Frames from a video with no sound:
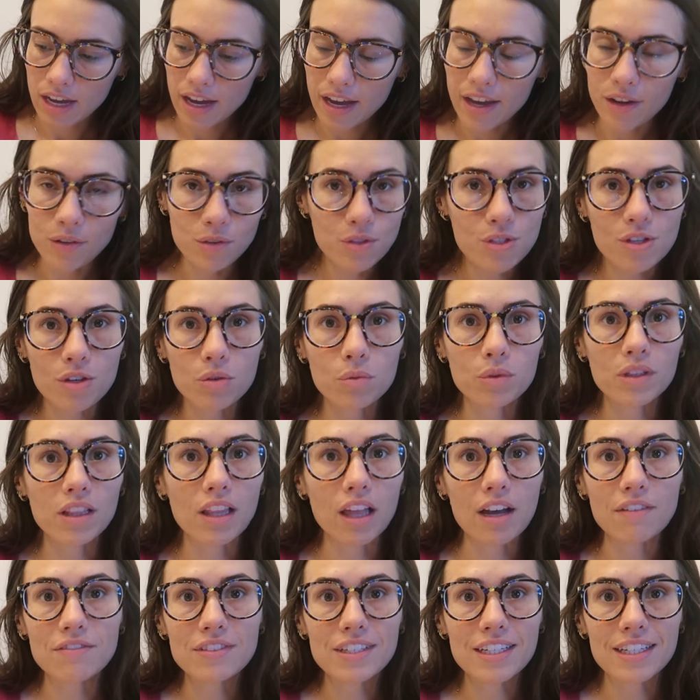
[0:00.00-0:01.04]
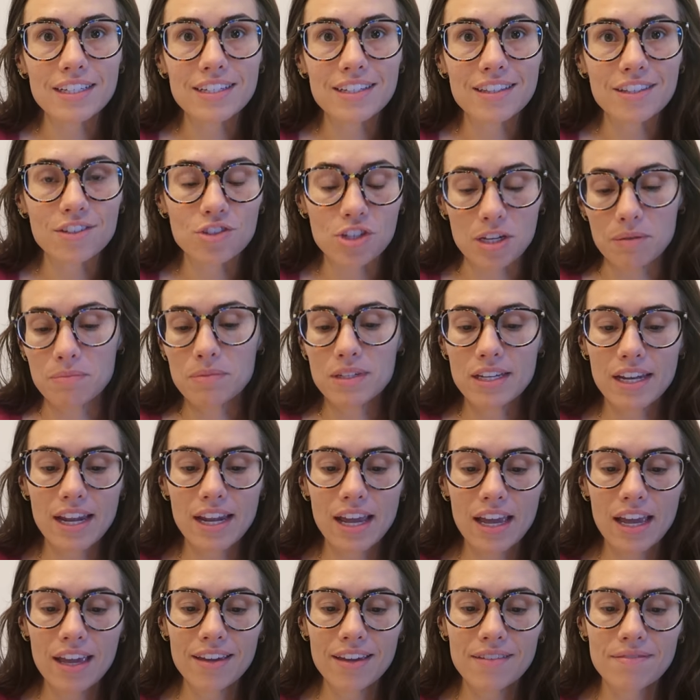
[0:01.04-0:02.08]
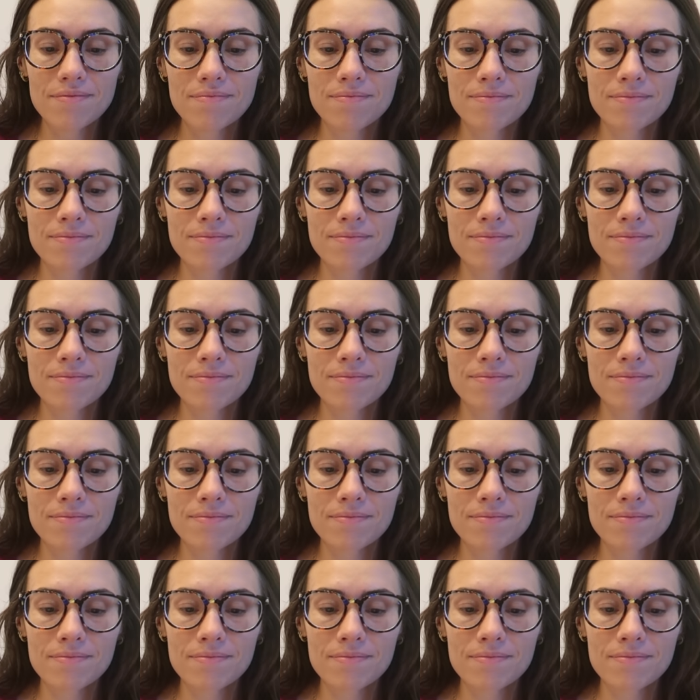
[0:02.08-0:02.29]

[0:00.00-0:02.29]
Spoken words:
I also would love to get to the gym today.